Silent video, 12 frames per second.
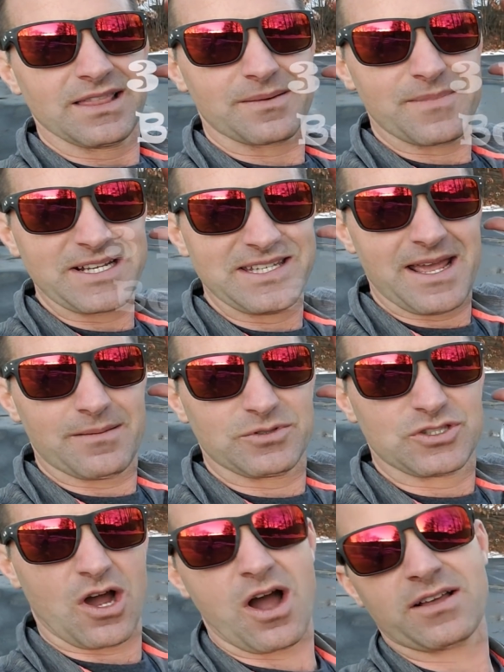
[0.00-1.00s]
like my
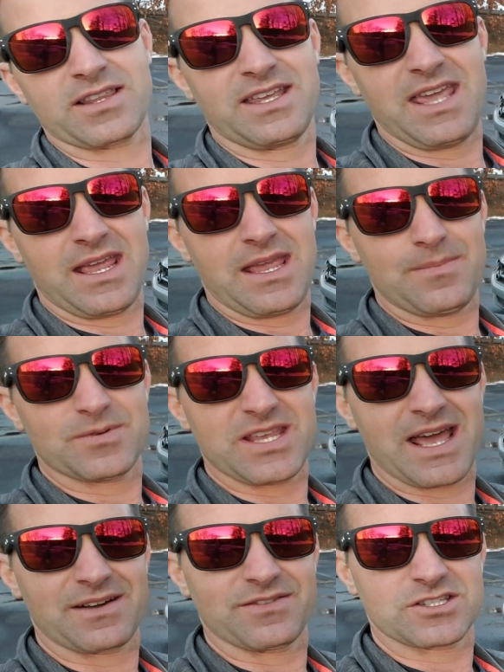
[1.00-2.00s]
damn dog that can't keep
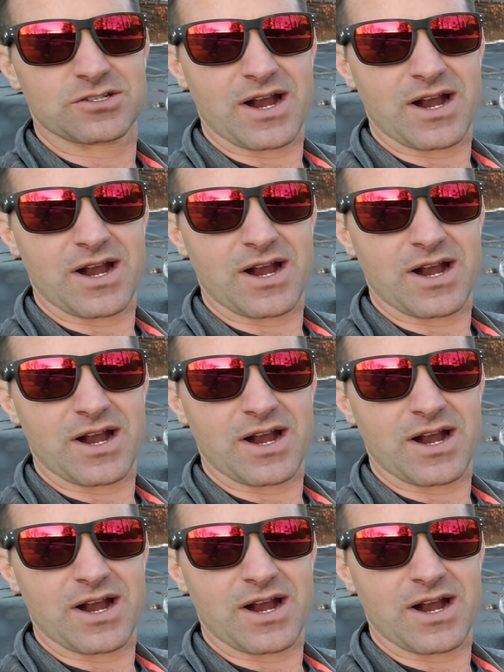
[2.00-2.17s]
his head off its